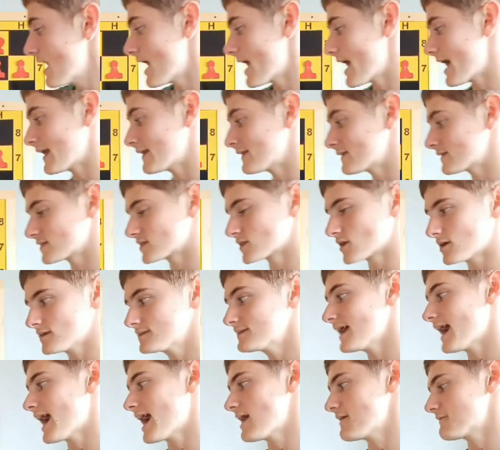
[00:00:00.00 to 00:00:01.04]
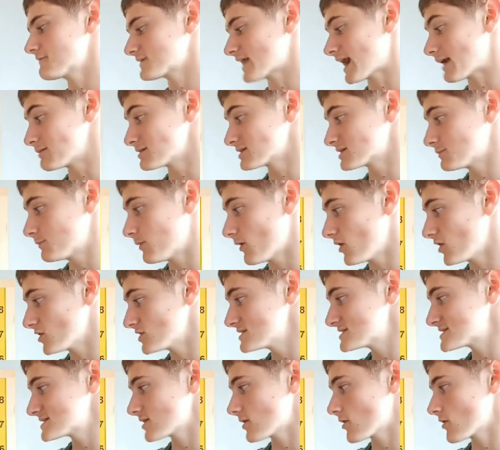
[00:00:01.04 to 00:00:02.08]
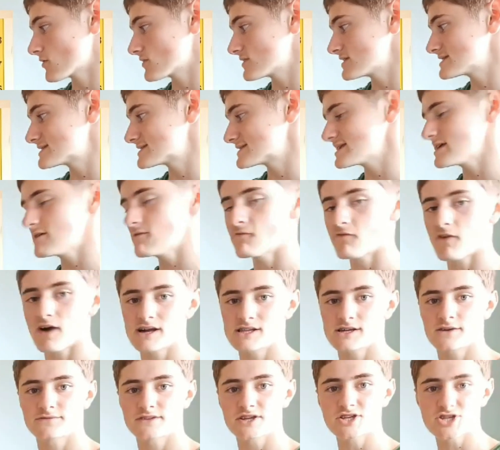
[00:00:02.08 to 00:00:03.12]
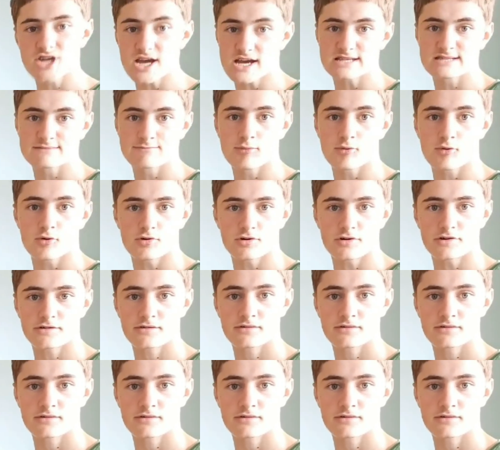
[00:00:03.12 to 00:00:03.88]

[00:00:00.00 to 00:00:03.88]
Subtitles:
and not have doubled pawns on the c-file of the chessboard.